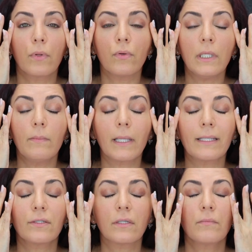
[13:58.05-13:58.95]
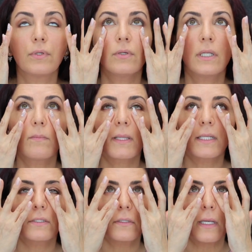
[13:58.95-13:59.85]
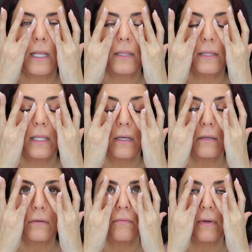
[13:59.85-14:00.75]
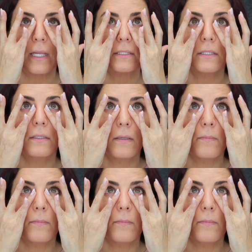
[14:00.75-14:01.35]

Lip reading: Blender, and they're great,